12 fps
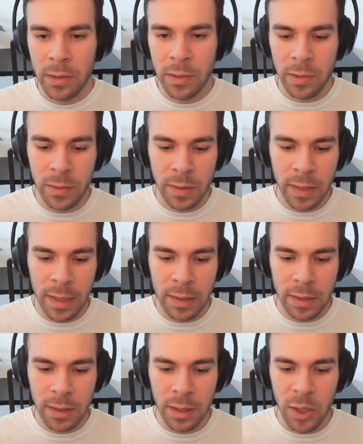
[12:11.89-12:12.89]
to 2
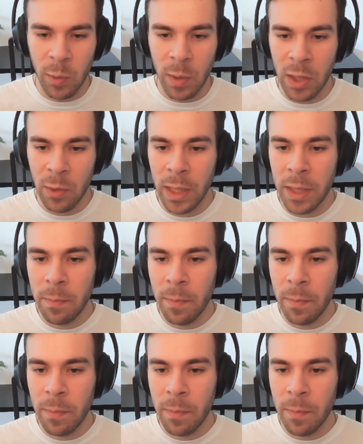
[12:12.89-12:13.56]
cents in 2020.